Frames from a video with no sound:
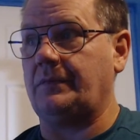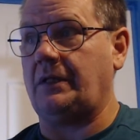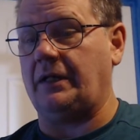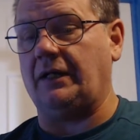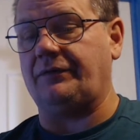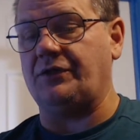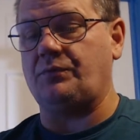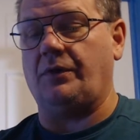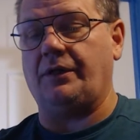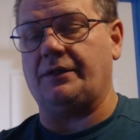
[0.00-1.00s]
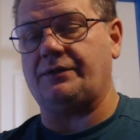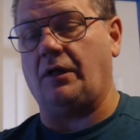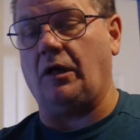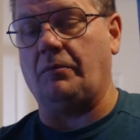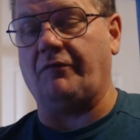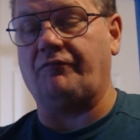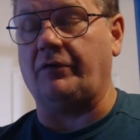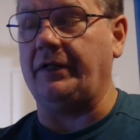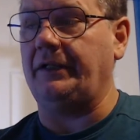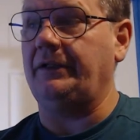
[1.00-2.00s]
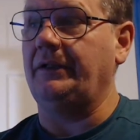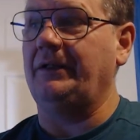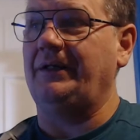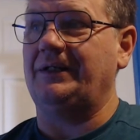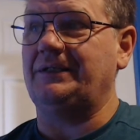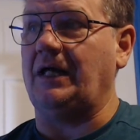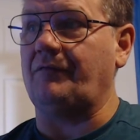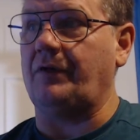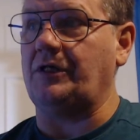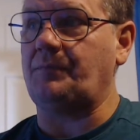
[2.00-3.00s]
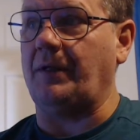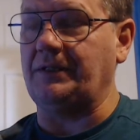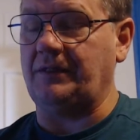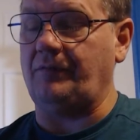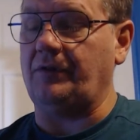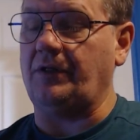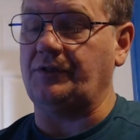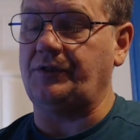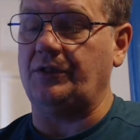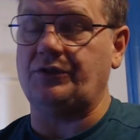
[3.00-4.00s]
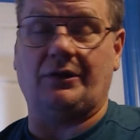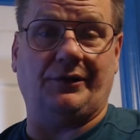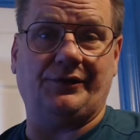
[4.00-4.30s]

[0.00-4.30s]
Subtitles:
I got this one at Harbor Freight. It's not very expensive. It does digital.